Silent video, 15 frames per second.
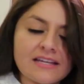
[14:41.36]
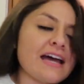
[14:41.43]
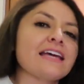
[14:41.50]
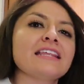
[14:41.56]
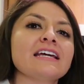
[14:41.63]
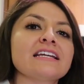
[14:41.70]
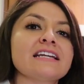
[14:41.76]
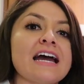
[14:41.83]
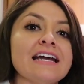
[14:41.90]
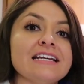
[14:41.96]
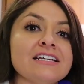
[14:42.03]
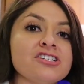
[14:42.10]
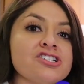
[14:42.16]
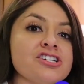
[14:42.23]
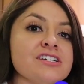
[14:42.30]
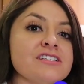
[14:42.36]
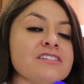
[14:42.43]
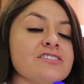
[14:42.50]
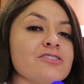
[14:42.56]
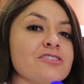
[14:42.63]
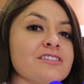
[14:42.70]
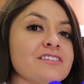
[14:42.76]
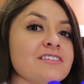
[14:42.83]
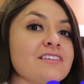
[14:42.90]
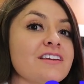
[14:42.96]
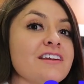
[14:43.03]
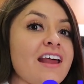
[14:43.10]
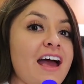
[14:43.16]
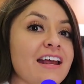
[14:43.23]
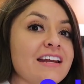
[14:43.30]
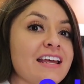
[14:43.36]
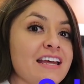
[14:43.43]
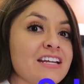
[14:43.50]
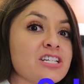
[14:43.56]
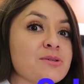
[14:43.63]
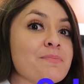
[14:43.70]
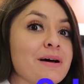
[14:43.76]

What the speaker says: I think 9 inches, so this is a 9-inch